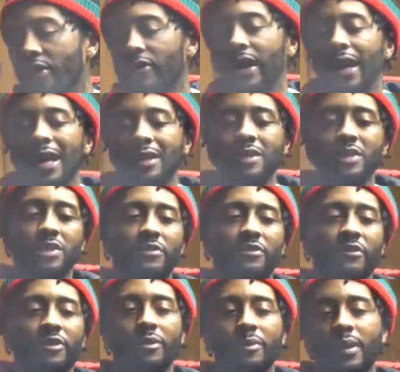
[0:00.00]
where they got the shit
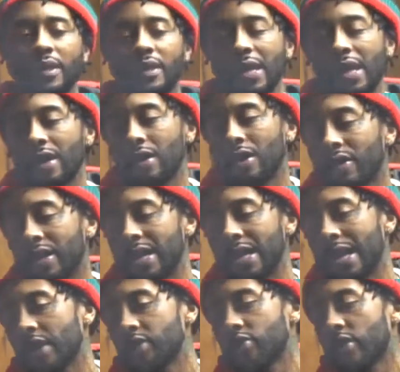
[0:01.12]
from. They know that they're
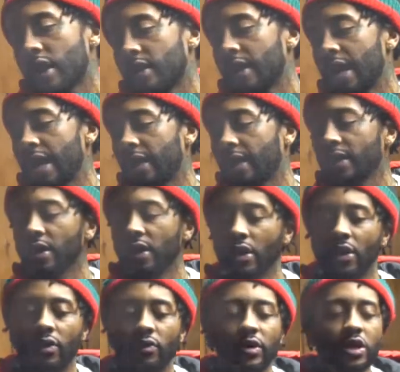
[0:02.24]
not trying to like
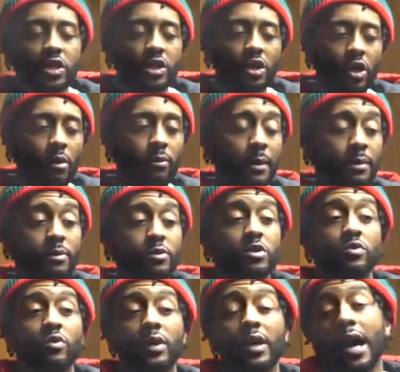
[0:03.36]
really shit on black people. It's
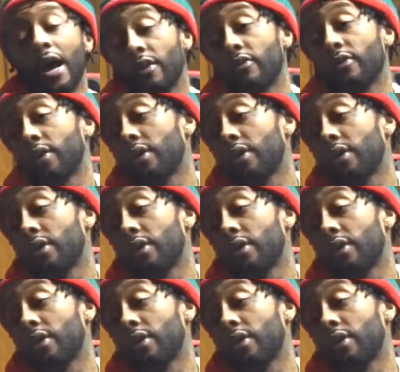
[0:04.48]
really honoring